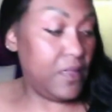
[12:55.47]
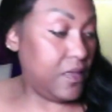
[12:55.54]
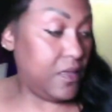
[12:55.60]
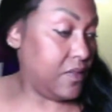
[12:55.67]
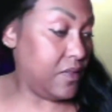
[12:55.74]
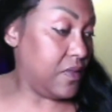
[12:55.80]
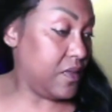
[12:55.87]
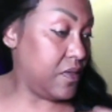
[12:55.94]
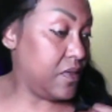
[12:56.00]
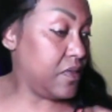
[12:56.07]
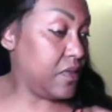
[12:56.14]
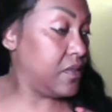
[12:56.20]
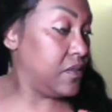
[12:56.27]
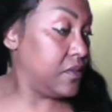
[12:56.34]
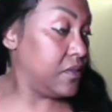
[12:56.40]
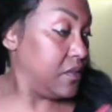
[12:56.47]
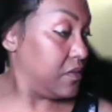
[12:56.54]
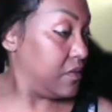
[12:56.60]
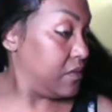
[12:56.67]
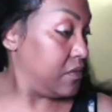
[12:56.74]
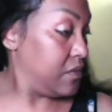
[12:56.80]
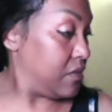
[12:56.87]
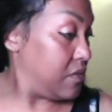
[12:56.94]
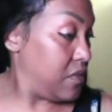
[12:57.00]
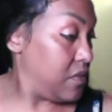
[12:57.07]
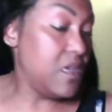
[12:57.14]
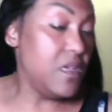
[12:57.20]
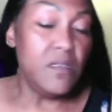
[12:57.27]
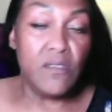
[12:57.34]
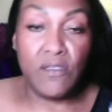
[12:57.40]
And
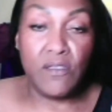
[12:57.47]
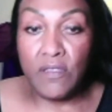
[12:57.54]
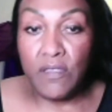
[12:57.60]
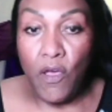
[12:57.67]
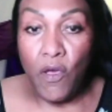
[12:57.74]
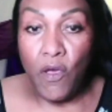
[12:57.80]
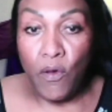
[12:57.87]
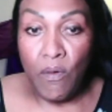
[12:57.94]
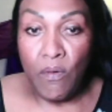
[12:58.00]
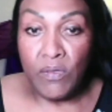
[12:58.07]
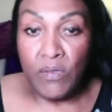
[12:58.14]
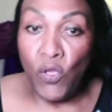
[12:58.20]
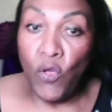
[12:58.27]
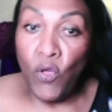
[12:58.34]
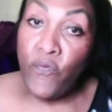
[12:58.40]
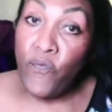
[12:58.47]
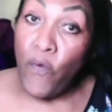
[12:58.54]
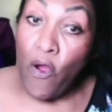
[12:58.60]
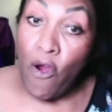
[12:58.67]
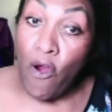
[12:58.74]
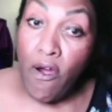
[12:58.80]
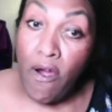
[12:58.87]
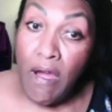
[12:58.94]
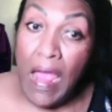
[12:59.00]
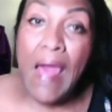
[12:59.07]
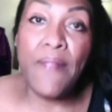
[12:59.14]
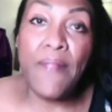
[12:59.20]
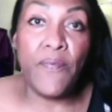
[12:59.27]
so far, I'm very